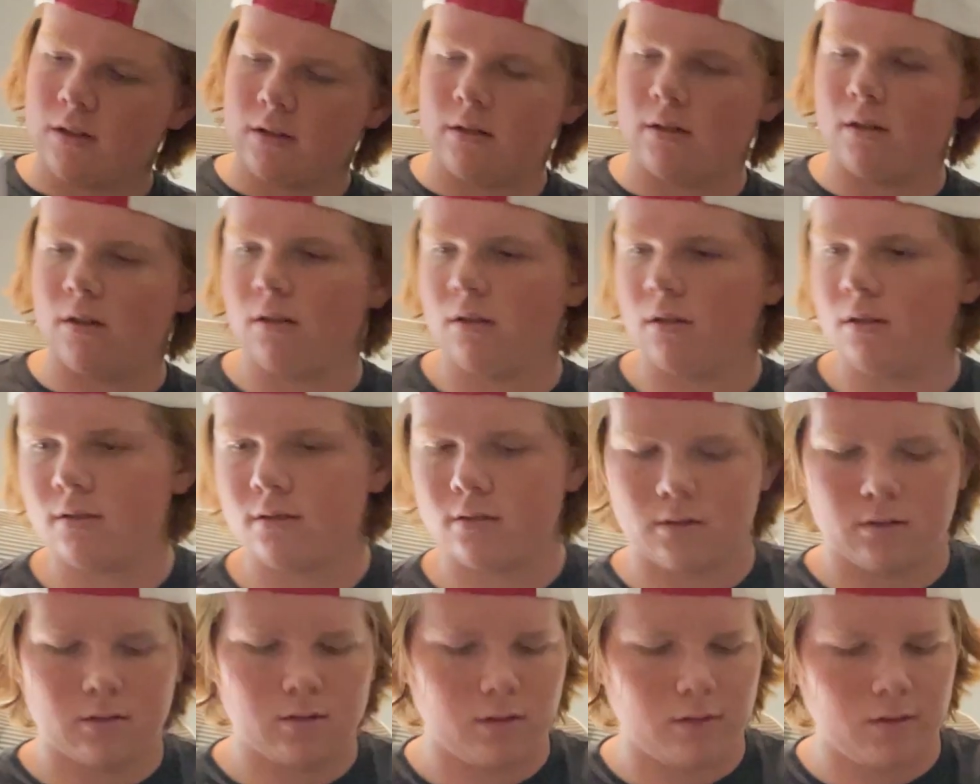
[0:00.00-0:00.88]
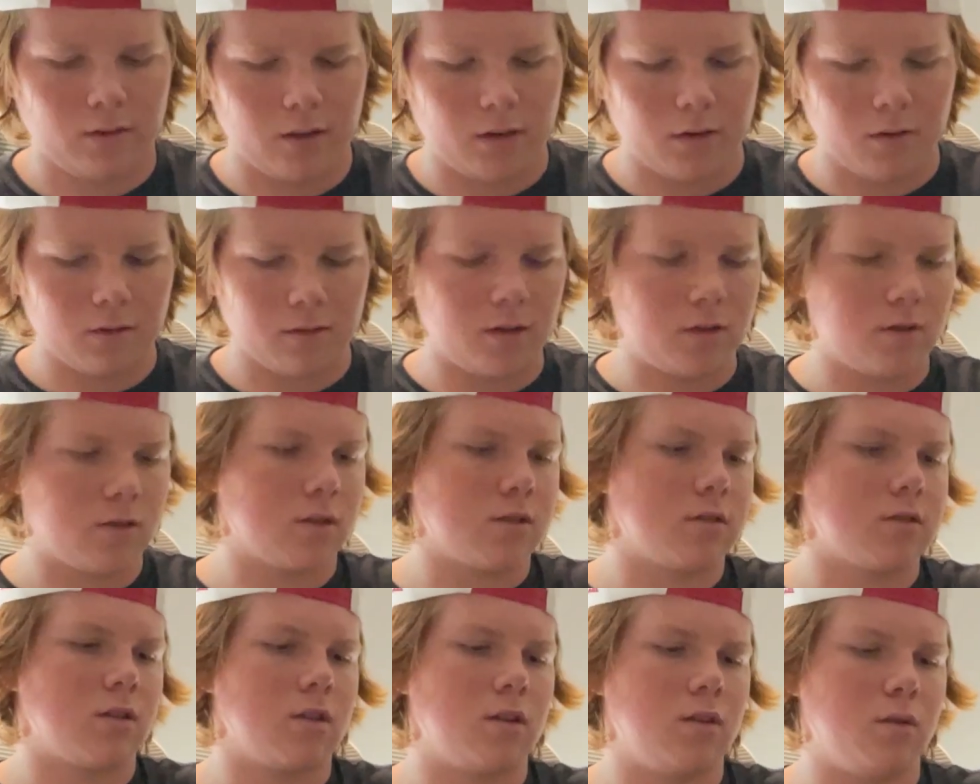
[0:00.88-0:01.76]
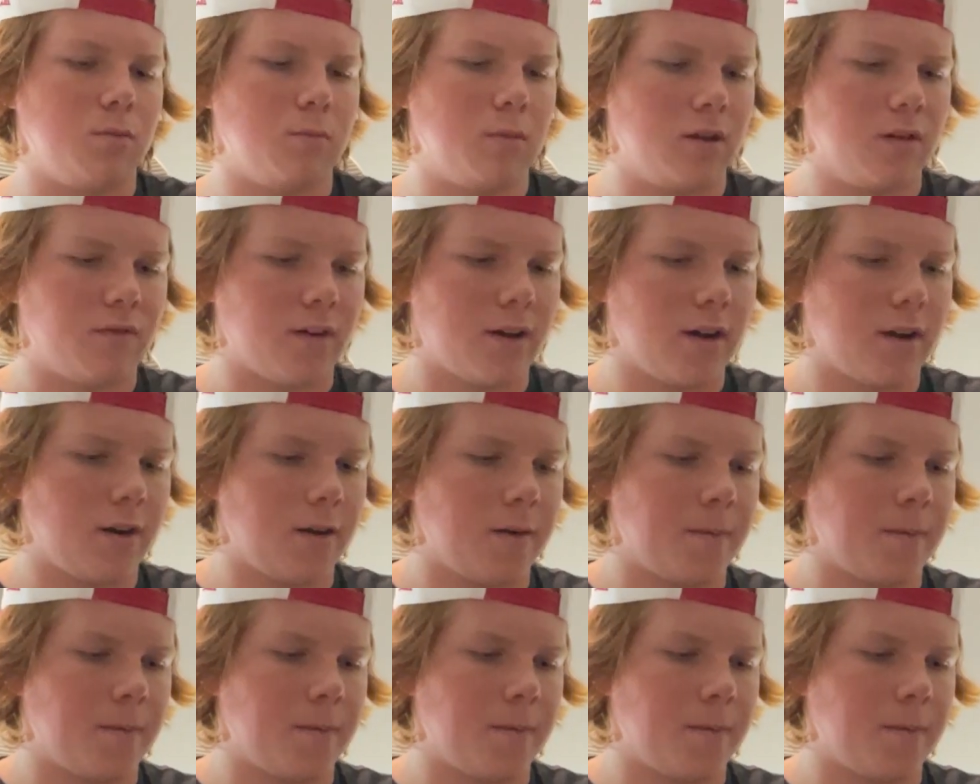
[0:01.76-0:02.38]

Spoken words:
So it's literally just the humidifier.